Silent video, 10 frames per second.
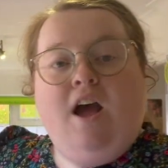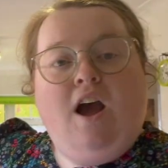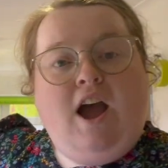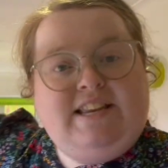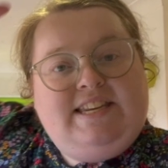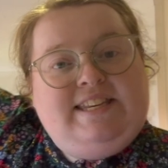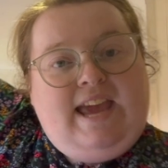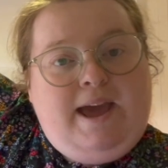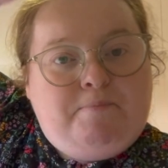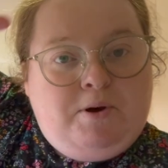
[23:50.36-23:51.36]
I did
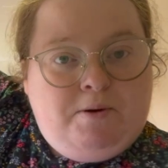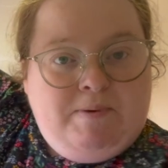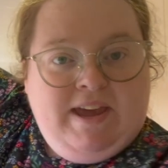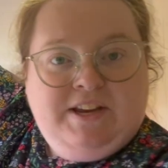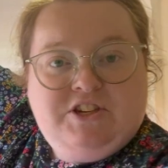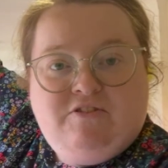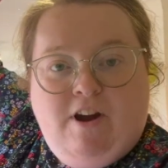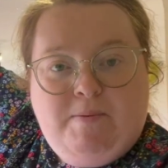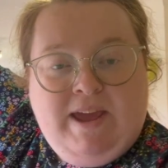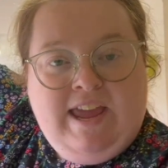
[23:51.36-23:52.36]
put a picture
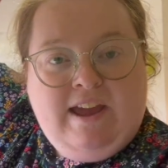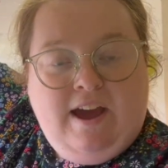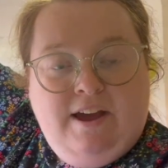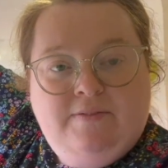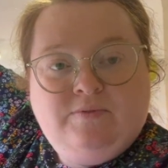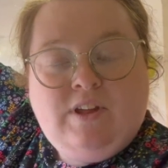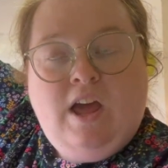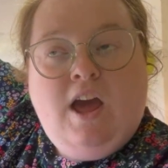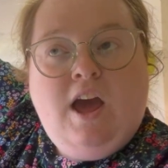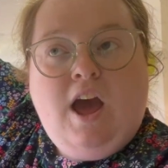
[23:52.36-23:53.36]
up here,
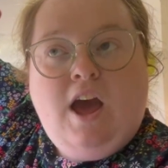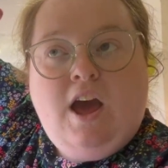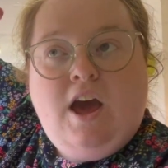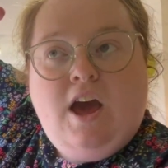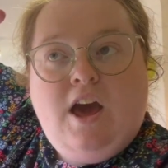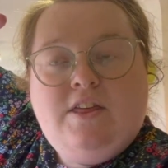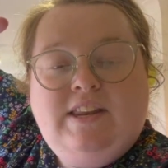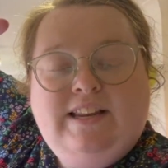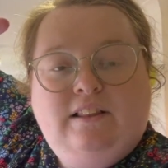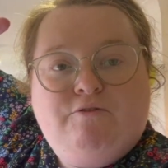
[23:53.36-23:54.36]
the
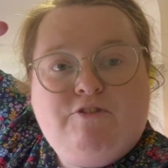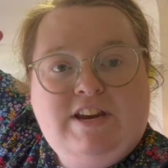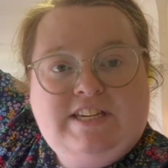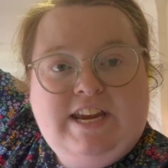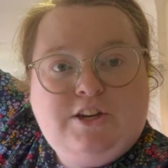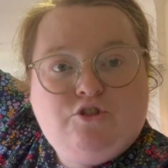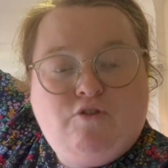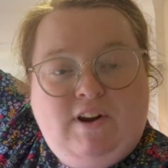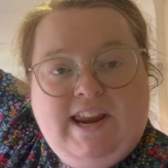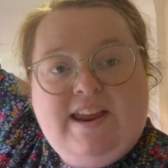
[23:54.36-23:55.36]
little 3-tier
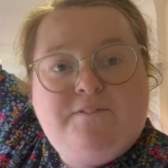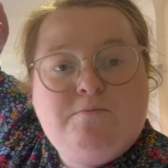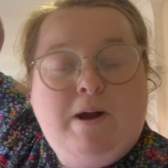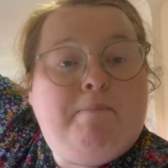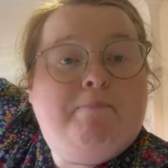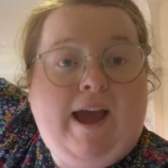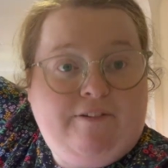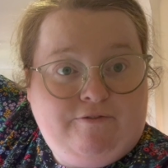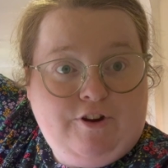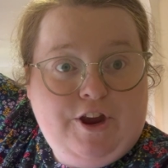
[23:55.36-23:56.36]
trolley for my
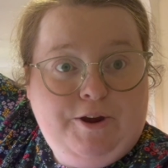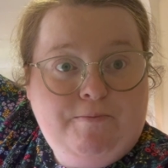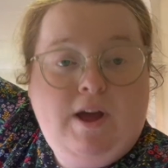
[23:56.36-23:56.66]
bathroom,